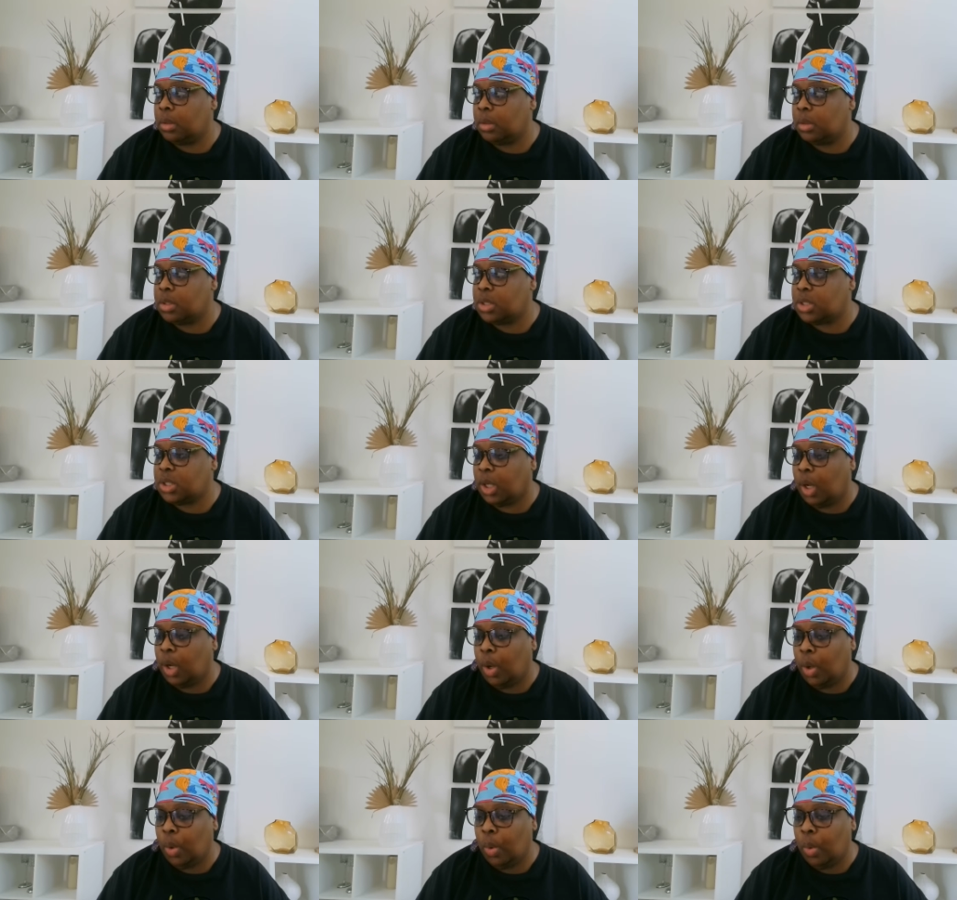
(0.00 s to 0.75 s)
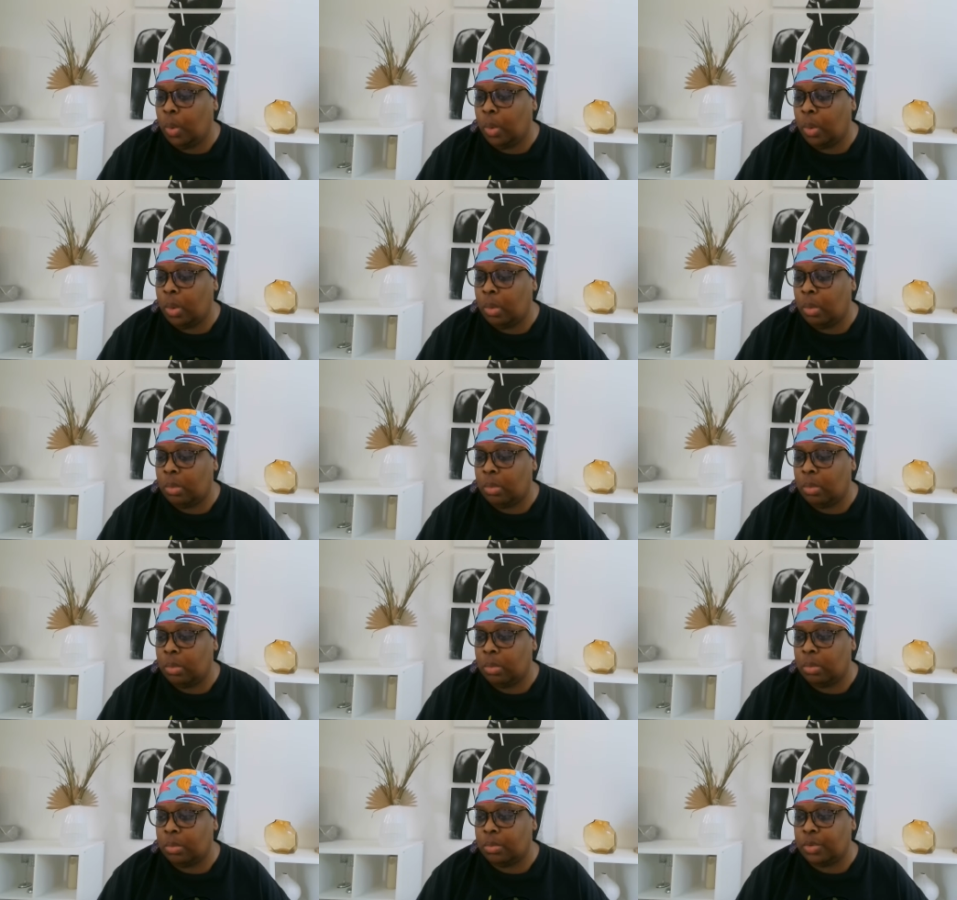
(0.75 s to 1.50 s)
so
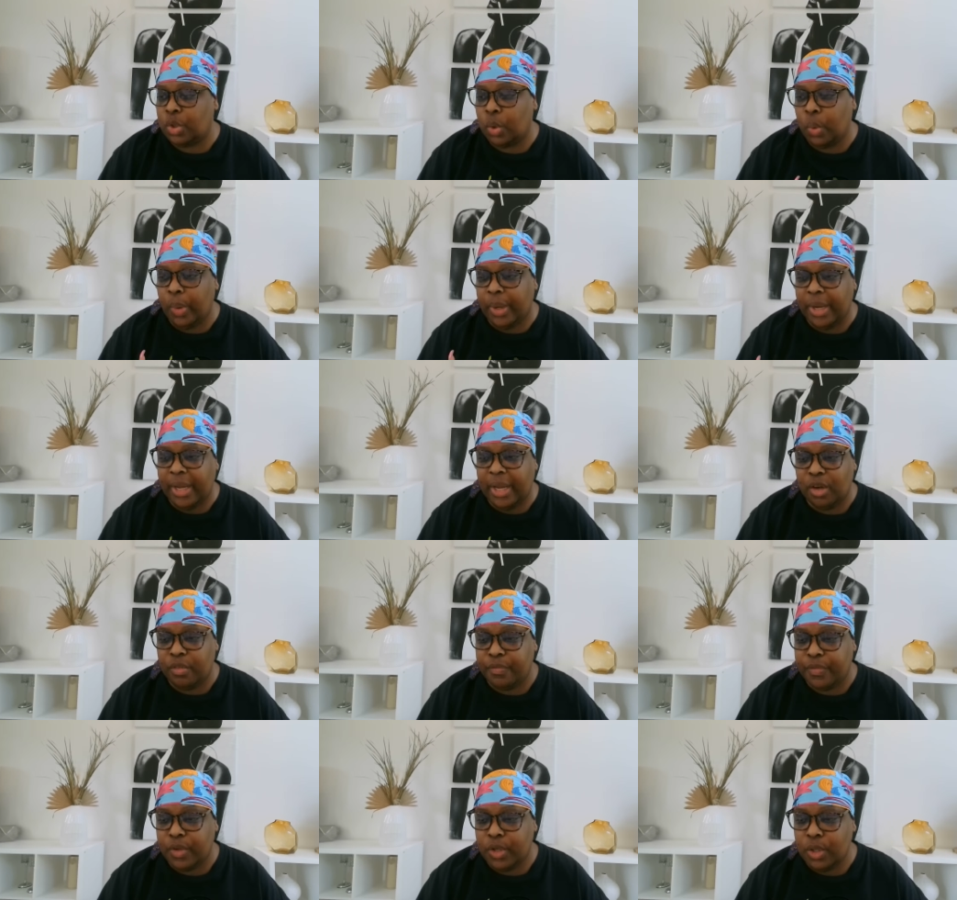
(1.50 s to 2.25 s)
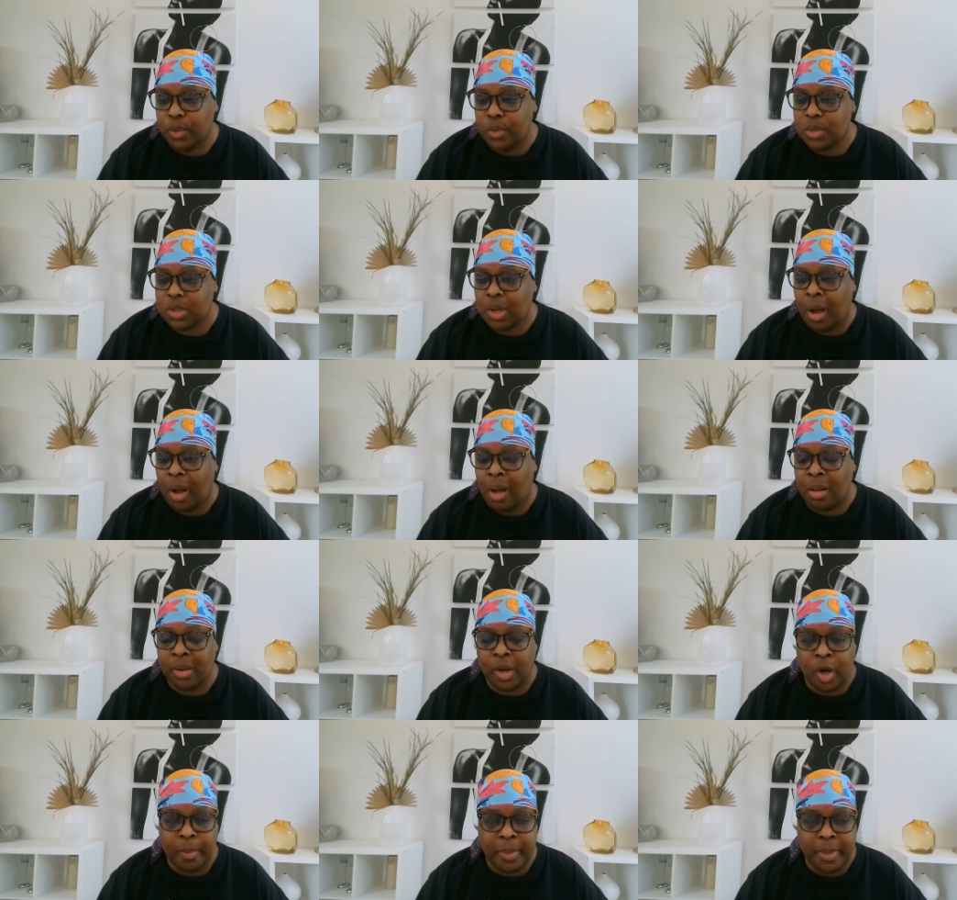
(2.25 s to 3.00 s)
doing interviews,
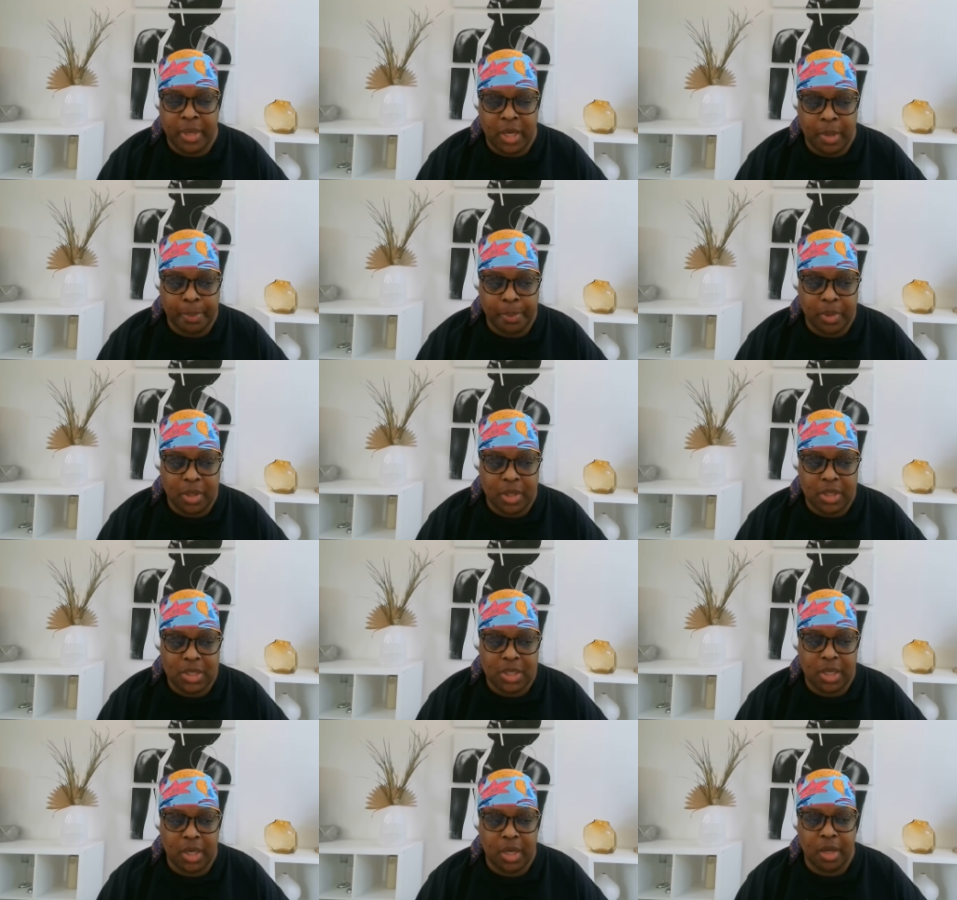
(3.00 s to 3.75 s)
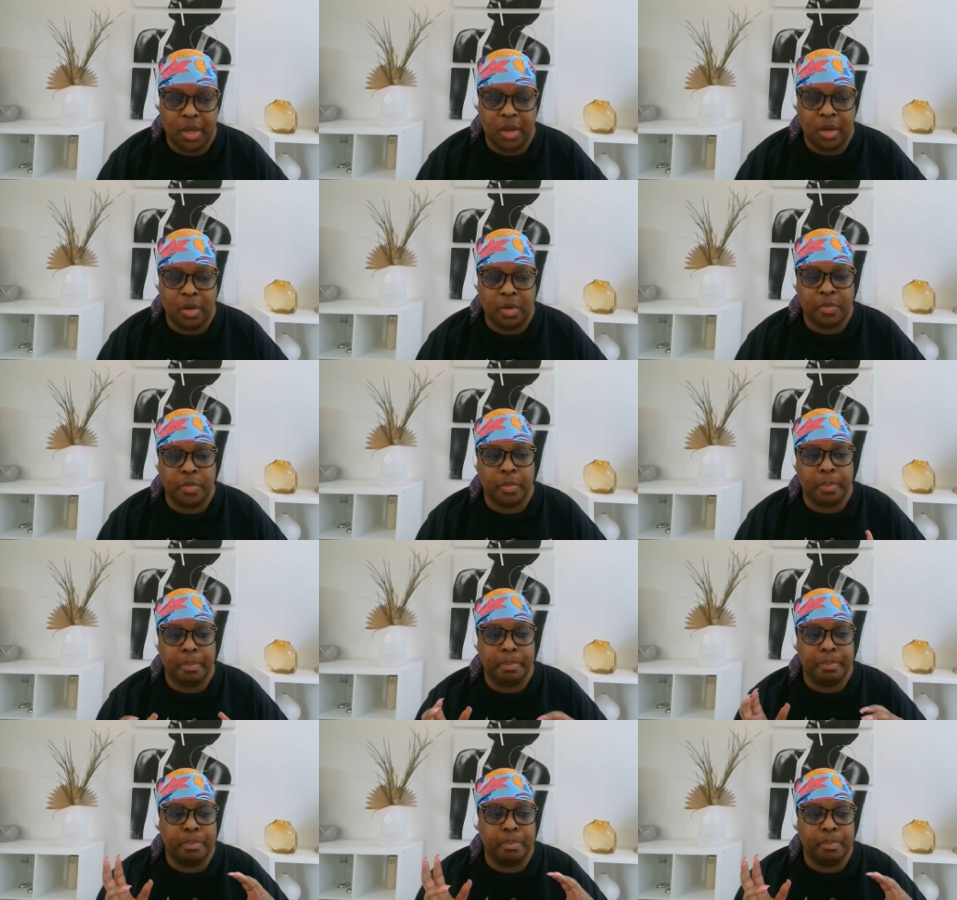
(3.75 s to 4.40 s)
calling her manipulative,